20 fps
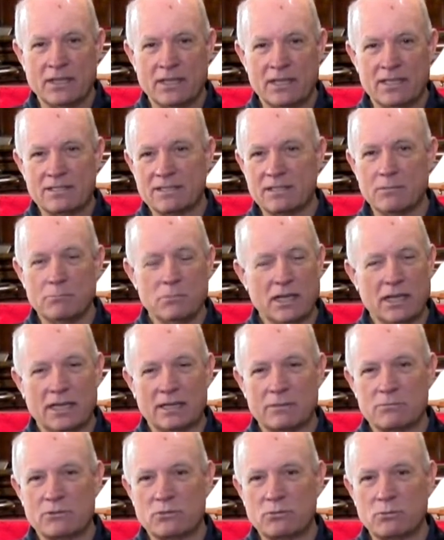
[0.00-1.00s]
And
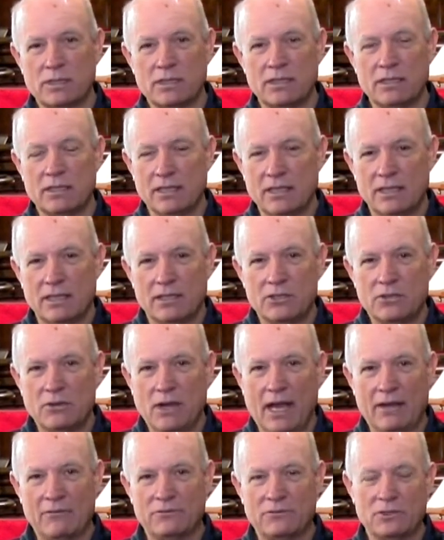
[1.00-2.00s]
sometimes when you
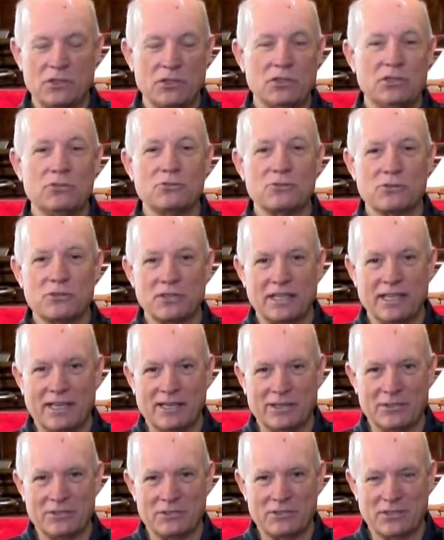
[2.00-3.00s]
have to use the
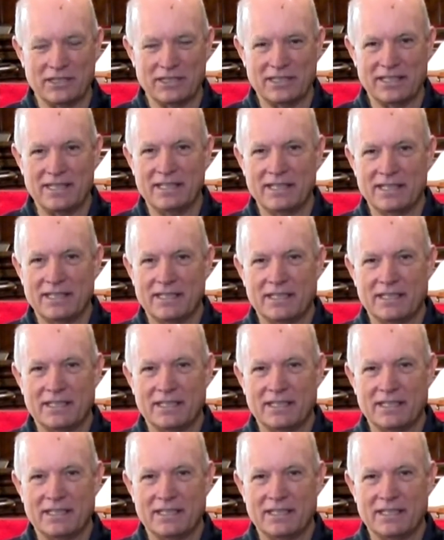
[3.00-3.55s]
guarantee,